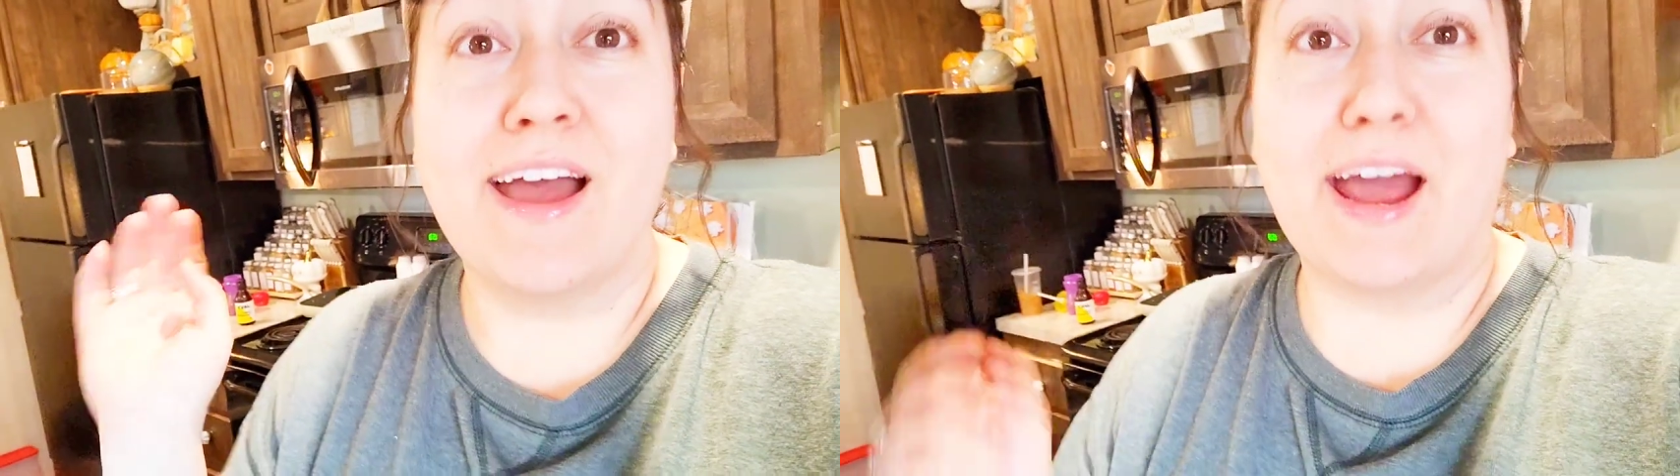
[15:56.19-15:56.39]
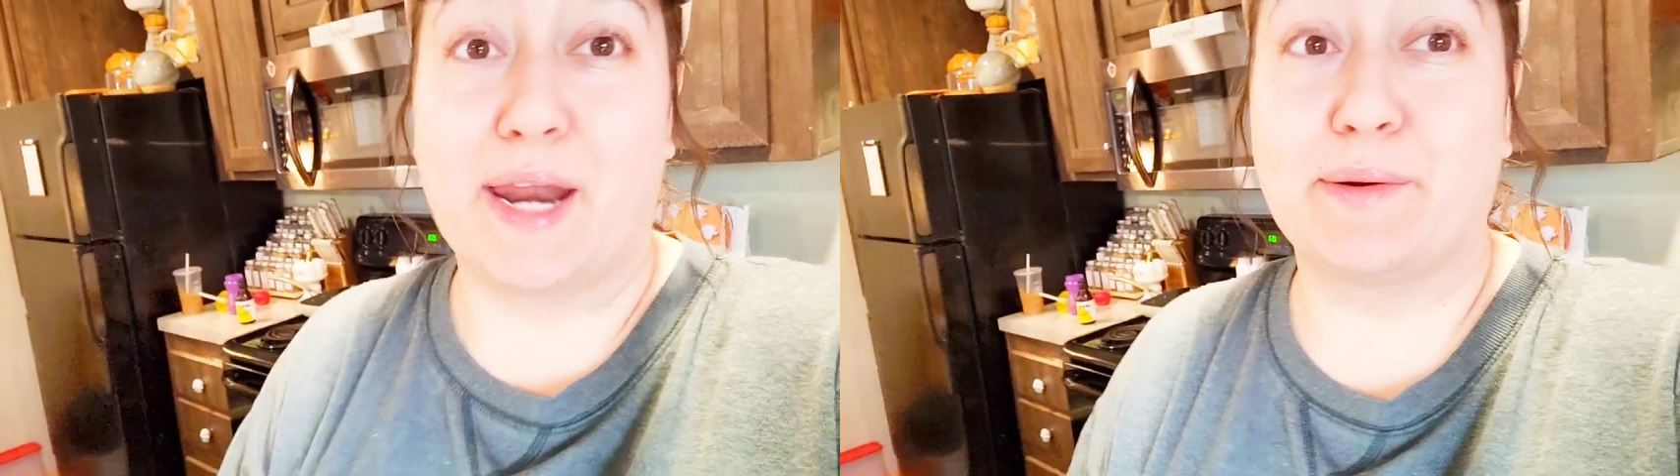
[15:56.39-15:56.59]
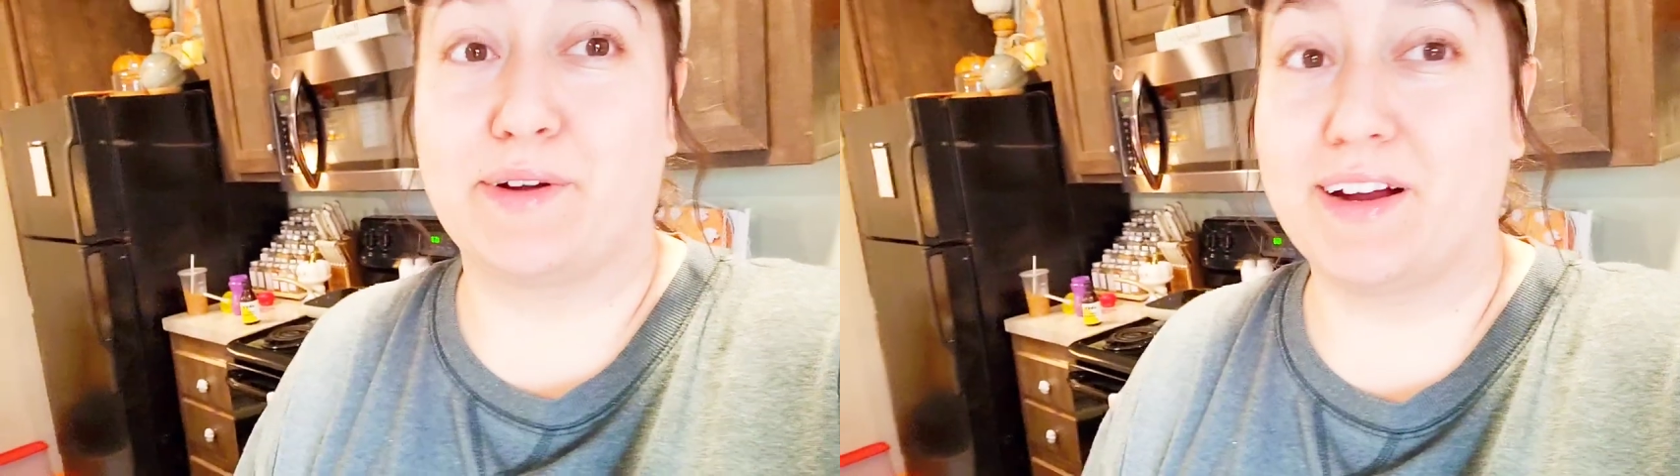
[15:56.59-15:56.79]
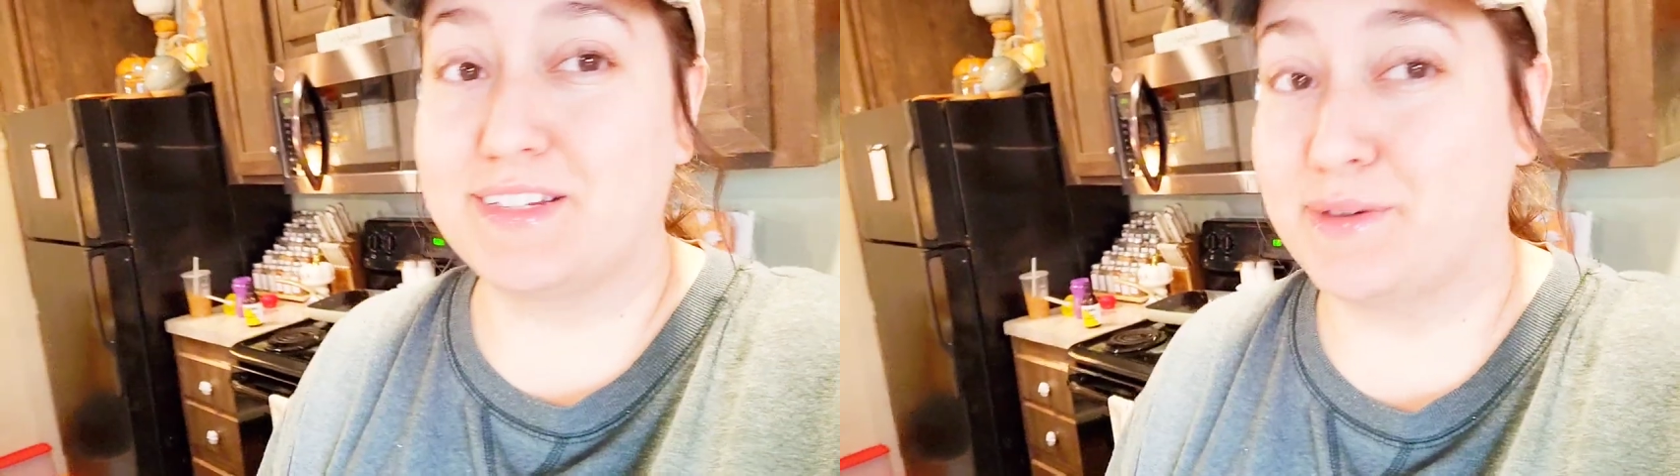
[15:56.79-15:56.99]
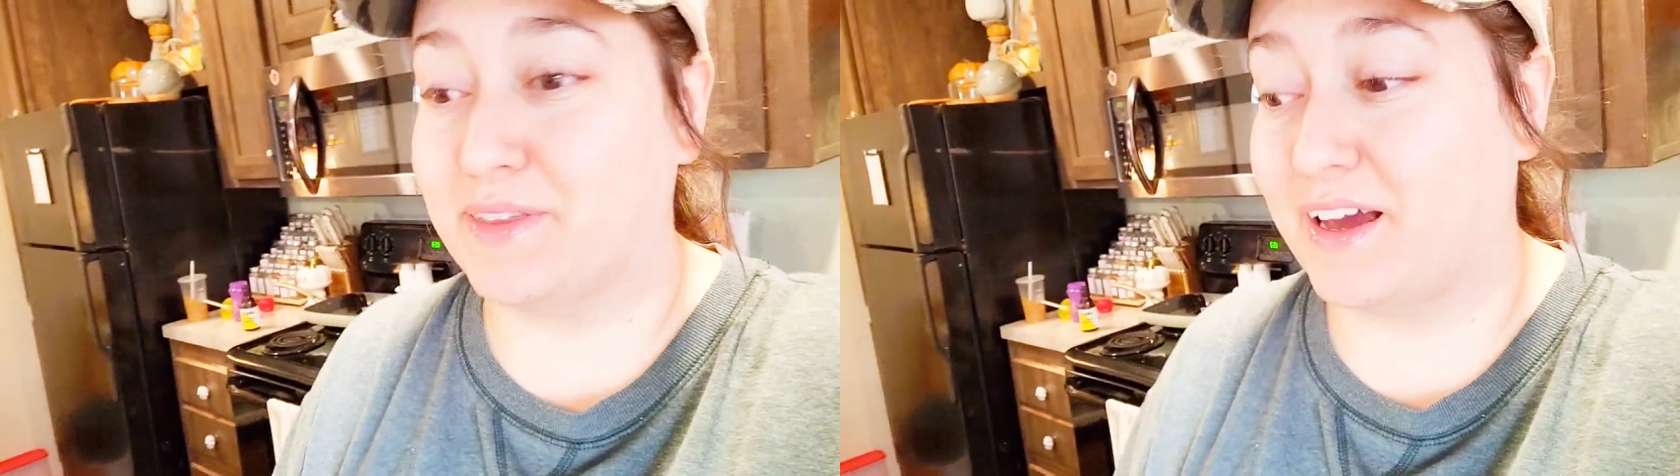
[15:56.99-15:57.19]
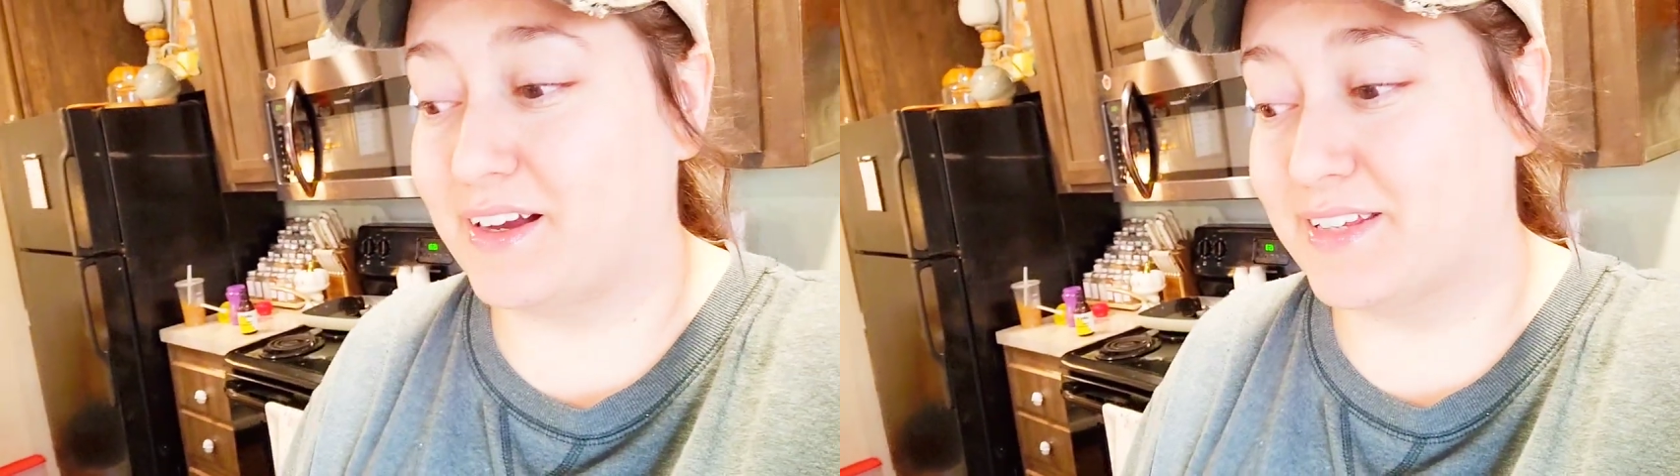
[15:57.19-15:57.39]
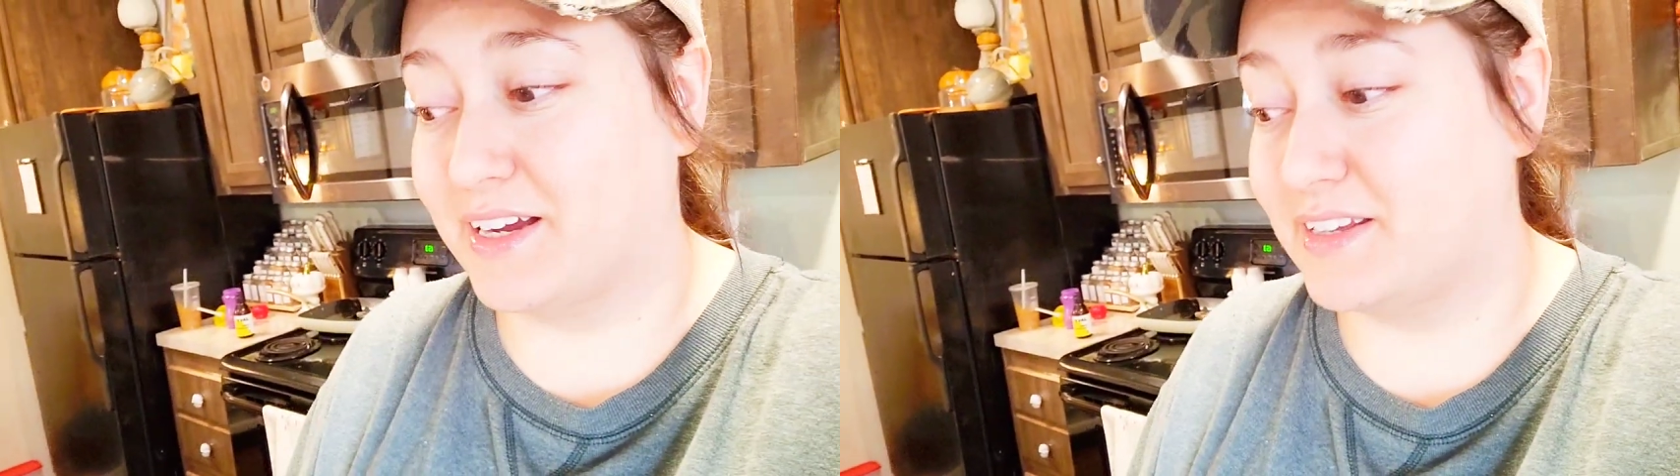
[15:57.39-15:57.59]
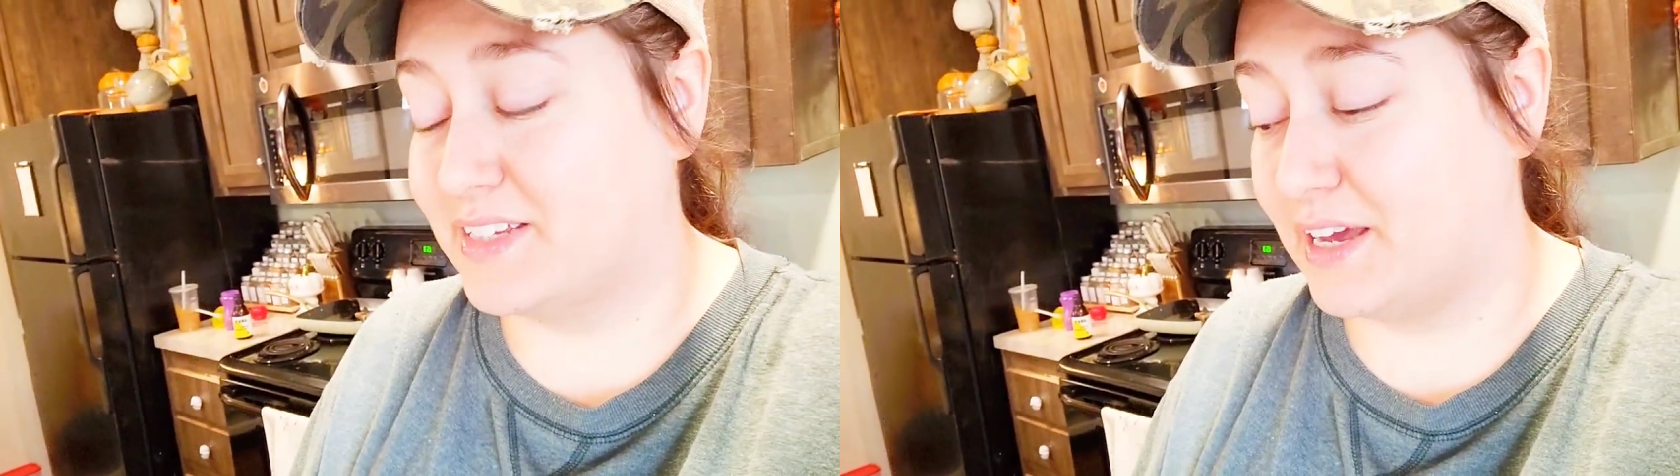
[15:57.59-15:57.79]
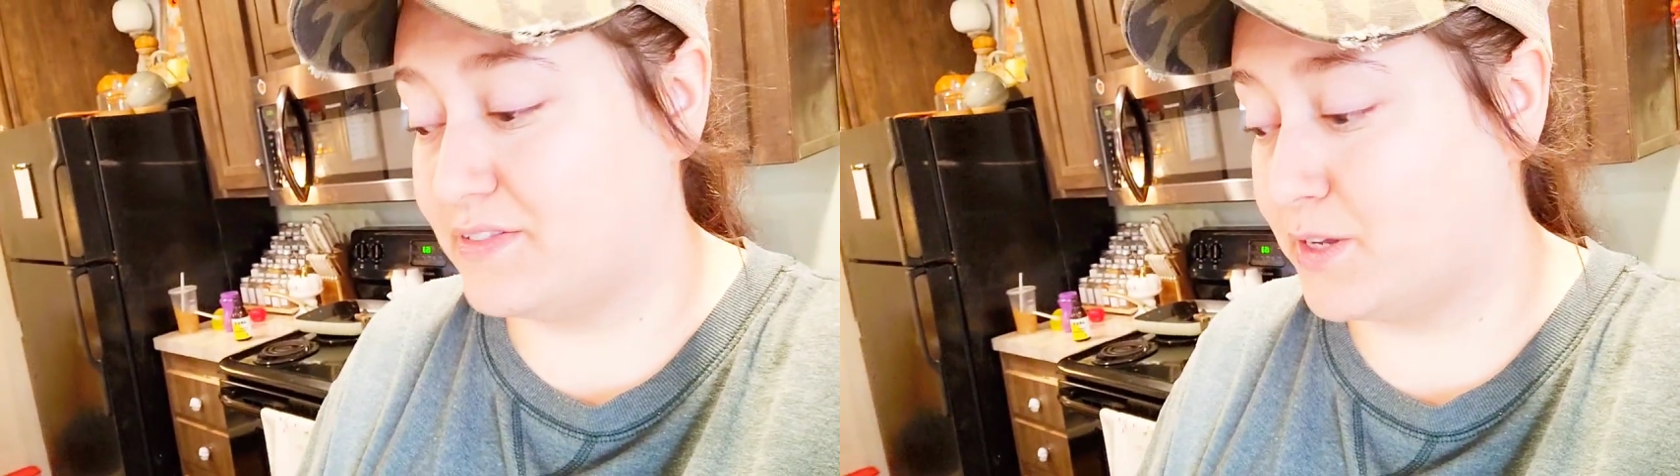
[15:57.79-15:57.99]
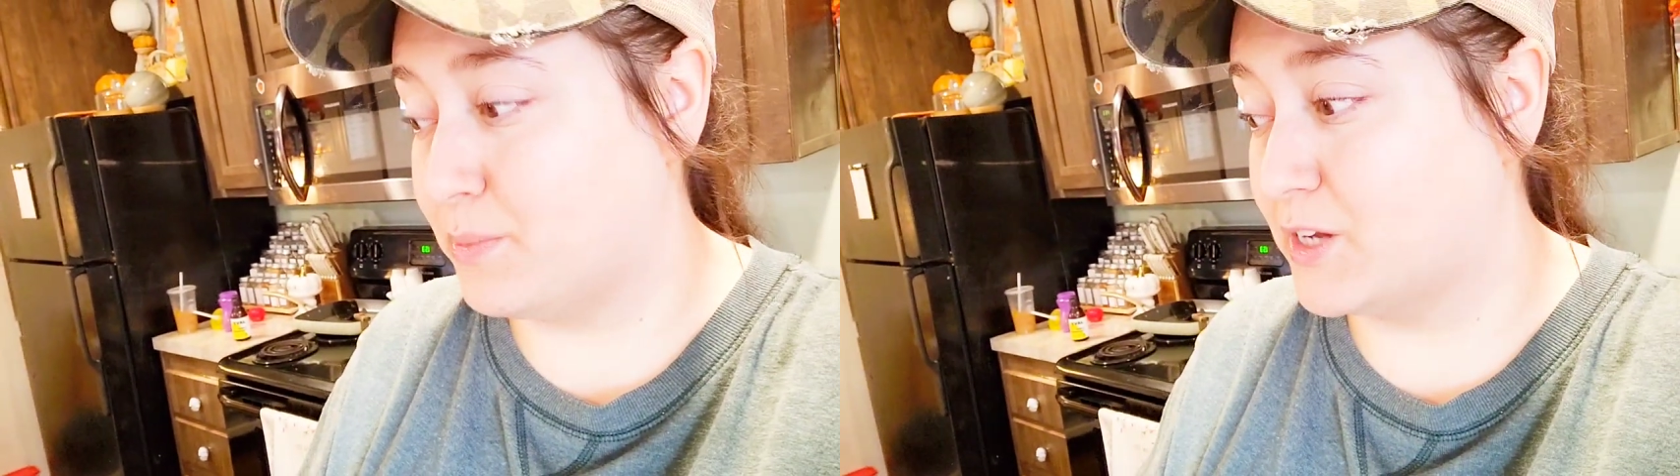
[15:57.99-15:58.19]
and I regret doing that because I could have
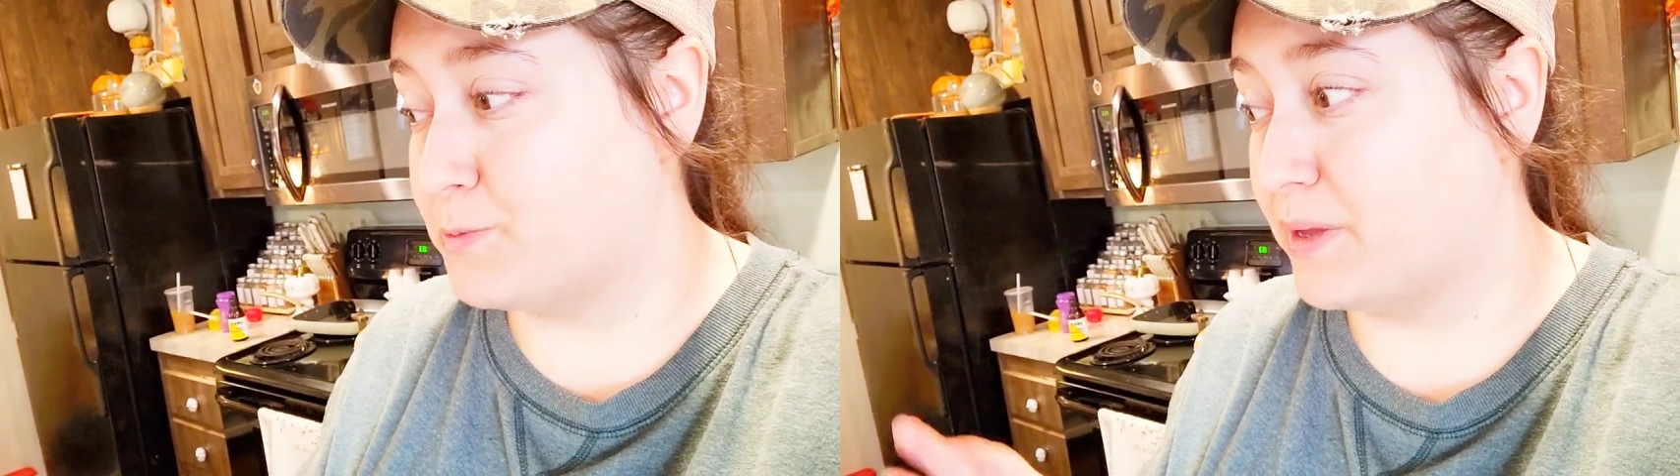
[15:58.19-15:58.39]
saved so much.